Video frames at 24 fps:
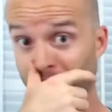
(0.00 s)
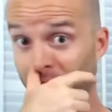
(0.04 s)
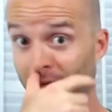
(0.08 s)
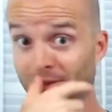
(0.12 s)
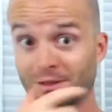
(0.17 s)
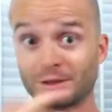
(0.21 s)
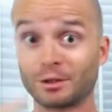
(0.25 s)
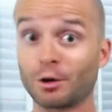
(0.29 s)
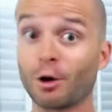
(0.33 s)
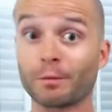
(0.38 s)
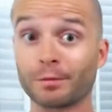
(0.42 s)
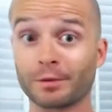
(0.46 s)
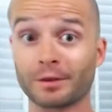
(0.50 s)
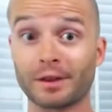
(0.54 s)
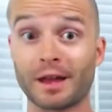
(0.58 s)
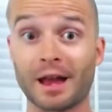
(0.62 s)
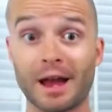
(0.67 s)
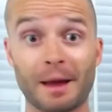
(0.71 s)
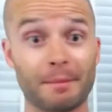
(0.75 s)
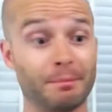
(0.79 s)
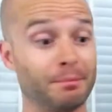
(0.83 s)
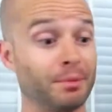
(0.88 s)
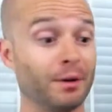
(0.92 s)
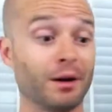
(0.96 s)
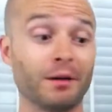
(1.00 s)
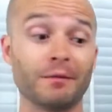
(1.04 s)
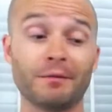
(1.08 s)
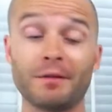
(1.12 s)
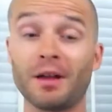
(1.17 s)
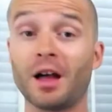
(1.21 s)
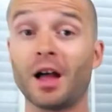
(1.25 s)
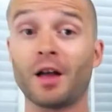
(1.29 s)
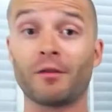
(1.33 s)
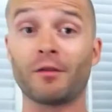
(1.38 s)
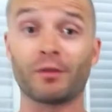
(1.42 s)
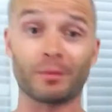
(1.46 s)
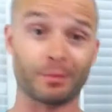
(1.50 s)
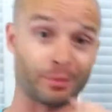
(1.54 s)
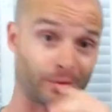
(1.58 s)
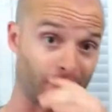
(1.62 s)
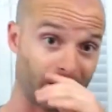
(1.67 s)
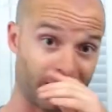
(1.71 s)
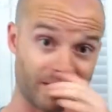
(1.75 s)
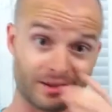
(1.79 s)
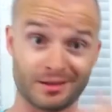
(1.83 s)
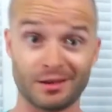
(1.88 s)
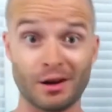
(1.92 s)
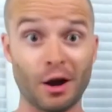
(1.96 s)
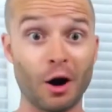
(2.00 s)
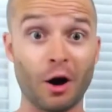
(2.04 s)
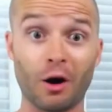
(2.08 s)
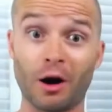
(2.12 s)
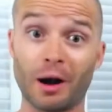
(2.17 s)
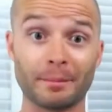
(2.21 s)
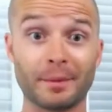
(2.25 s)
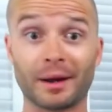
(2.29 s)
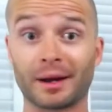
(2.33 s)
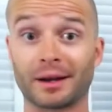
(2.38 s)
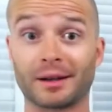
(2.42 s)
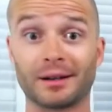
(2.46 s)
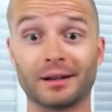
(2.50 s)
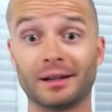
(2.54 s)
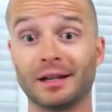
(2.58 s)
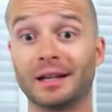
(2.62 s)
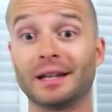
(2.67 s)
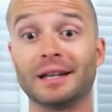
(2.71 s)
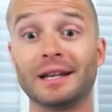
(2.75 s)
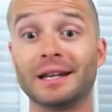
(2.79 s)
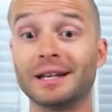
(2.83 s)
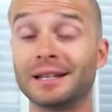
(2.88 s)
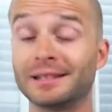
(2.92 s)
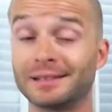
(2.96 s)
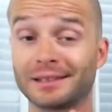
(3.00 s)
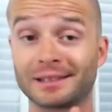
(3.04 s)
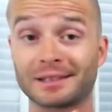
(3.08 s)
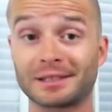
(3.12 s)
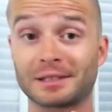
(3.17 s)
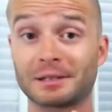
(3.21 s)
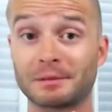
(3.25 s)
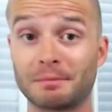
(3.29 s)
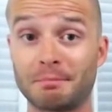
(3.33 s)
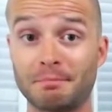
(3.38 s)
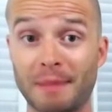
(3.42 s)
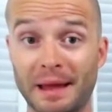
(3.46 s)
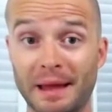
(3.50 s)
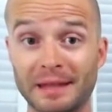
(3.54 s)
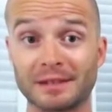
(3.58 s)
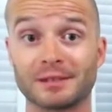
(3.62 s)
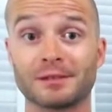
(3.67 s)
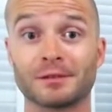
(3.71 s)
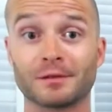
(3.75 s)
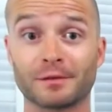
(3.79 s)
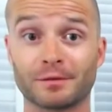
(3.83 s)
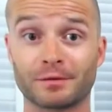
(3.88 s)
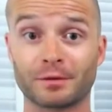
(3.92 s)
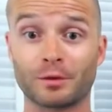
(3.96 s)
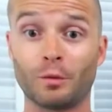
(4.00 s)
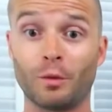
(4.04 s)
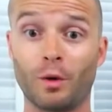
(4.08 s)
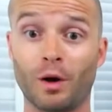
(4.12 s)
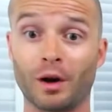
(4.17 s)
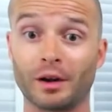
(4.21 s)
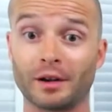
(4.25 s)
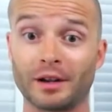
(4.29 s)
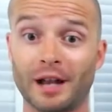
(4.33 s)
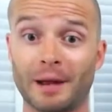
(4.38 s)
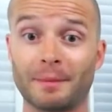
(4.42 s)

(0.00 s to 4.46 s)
Go for that, but value for price, no, I'm not gonna. It is expensive for one.